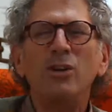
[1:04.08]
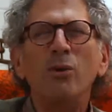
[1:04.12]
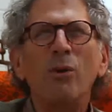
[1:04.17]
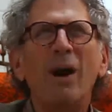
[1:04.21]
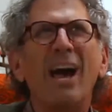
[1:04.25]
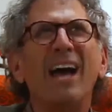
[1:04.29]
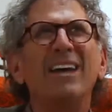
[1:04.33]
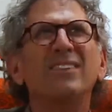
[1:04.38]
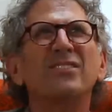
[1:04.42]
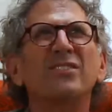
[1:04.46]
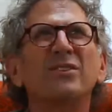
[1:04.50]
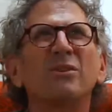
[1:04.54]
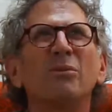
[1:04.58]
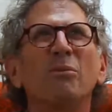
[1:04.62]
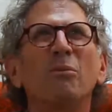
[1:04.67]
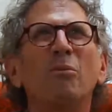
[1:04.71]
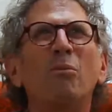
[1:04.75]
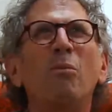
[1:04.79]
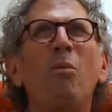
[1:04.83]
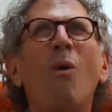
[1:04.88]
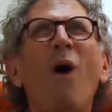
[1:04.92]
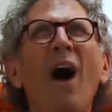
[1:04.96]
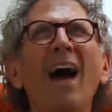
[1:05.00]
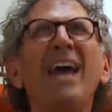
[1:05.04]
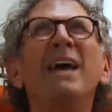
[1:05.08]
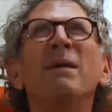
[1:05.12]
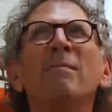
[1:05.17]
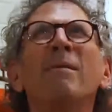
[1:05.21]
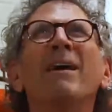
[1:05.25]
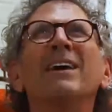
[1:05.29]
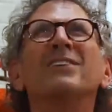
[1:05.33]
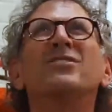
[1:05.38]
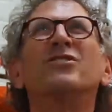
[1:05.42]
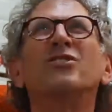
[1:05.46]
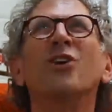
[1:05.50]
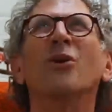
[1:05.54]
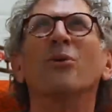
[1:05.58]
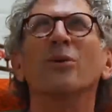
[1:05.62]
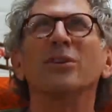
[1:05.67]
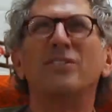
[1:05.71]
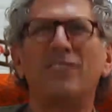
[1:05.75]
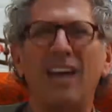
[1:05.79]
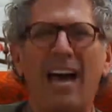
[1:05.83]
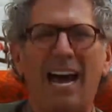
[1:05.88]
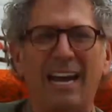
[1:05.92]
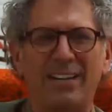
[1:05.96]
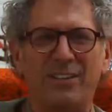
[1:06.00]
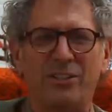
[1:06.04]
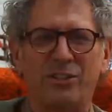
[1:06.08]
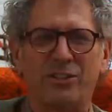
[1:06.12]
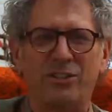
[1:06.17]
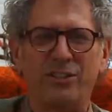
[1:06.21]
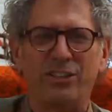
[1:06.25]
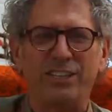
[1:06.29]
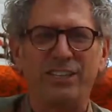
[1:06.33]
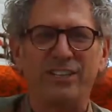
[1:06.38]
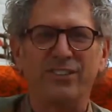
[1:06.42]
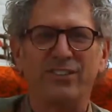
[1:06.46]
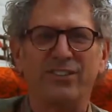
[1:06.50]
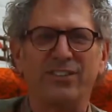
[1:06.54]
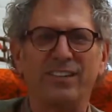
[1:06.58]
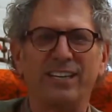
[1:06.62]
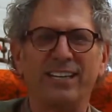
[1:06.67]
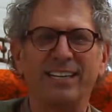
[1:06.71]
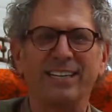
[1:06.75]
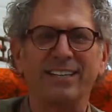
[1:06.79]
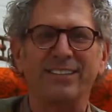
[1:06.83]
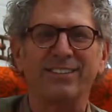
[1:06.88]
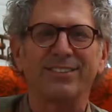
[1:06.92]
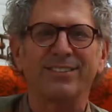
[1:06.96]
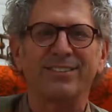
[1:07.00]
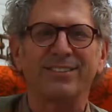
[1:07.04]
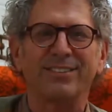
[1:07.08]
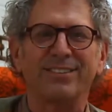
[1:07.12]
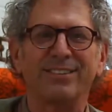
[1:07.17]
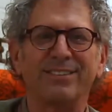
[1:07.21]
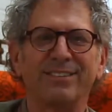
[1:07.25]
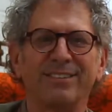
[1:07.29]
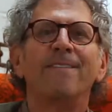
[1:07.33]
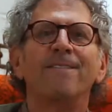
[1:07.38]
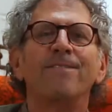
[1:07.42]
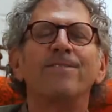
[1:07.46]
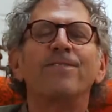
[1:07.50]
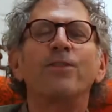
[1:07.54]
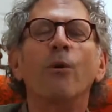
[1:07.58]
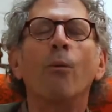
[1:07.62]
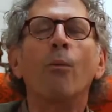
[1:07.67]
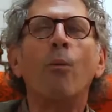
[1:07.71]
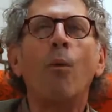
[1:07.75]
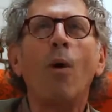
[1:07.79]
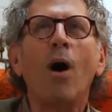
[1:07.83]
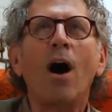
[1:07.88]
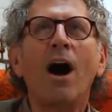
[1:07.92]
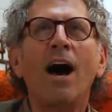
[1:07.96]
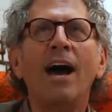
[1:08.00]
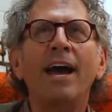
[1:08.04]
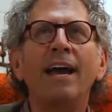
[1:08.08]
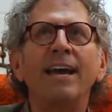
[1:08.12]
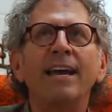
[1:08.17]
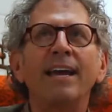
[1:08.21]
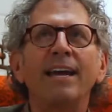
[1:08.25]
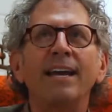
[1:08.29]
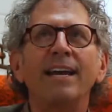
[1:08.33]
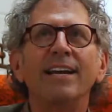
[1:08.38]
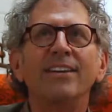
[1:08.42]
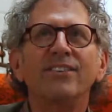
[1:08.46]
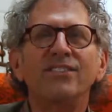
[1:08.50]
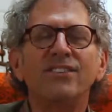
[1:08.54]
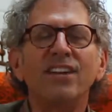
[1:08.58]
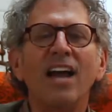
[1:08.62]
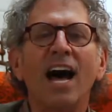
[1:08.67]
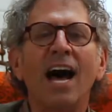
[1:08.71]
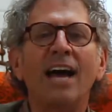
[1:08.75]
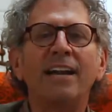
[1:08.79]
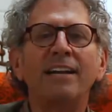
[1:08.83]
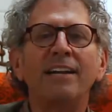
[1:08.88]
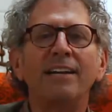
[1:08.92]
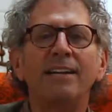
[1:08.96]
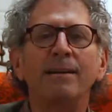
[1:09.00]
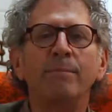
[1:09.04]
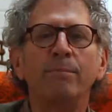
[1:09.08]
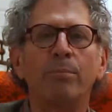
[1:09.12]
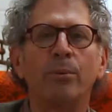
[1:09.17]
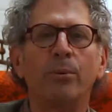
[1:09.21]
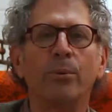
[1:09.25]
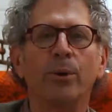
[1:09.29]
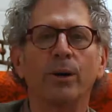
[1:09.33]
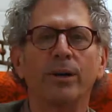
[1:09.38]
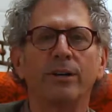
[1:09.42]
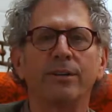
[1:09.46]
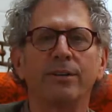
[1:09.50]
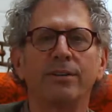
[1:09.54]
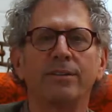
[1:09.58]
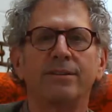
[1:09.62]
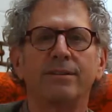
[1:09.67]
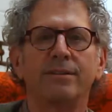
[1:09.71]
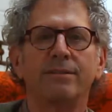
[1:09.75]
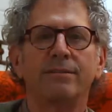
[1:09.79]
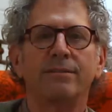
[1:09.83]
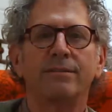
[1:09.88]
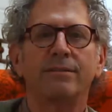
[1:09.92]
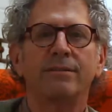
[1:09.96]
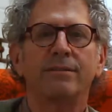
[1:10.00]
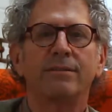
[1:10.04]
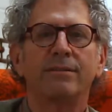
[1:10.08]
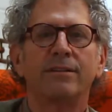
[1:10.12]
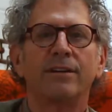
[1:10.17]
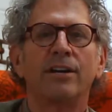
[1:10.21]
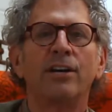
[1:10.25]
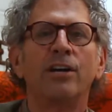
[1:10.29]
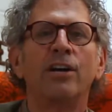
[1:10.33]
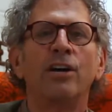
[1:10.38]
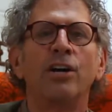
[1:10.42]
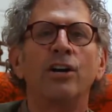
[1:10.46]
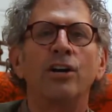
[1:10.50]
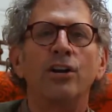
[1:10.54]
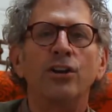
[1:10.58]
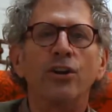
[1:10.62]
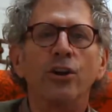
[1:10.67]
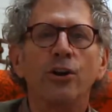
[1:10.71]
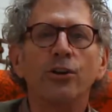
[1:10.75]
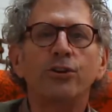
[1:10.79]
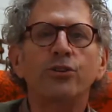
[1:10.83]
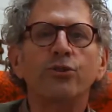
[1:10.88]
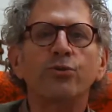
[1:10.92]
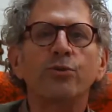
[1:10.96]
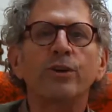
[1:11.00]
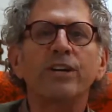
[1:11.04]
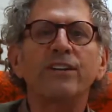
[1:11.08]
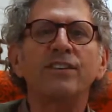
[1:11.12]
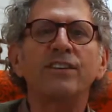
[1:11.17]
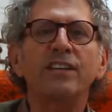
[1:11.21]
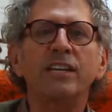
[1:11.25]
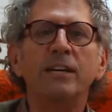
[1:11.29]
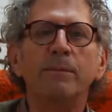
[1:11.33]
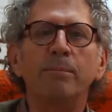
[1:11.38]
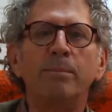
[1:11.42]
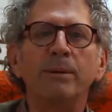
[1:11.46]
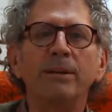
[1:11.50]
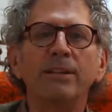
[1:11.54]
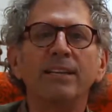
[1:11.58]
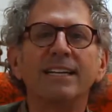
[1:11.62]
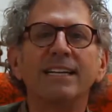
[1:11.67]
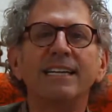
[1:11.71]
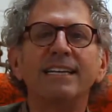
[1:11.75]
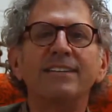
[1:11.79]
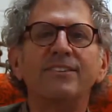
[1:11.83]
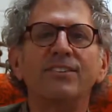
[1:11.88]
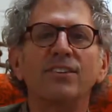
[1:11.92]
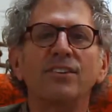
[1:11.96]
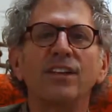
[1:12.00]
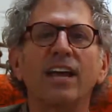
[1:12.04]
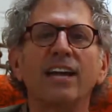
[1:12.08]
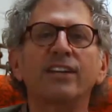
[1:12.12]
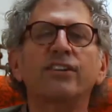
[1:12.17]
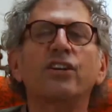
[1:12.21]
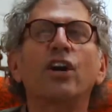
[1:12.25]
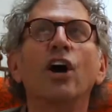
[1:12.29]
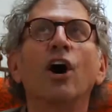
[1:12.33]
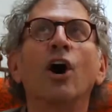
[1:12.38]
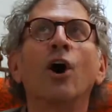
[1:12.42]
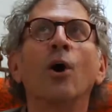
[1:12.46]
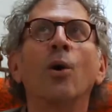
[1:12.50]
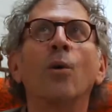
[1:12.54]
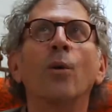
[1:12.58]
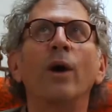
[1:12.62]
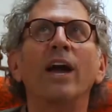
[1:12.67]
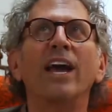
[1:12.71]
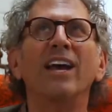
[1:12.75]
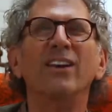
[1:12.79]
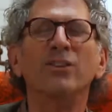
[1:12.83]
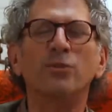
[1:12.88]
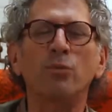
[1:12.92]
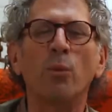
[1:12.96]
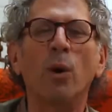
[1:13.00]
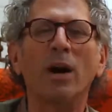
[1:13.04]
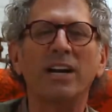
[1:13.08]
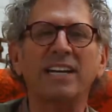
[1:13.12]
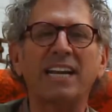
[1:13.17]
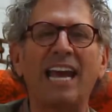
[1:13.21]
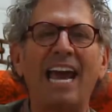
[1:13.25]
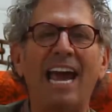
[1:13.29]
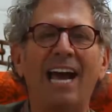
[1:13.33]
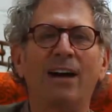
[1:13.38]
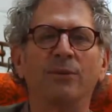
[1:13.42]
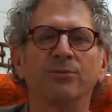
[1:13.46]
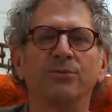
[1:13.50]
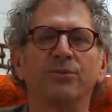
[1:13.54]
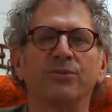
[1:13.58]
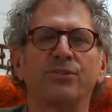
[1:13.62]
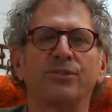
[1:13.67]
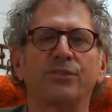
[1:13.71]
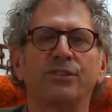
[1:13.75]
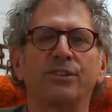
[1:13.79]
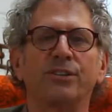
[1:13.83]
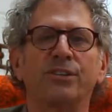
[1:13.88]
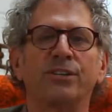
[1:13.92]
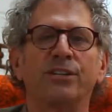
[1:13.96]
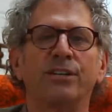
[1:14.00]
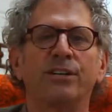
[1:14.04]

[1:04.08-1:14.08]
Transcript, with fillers: you ask, why am I so attached to these things? The why is not important. Nurturing the ability to let go is what counts.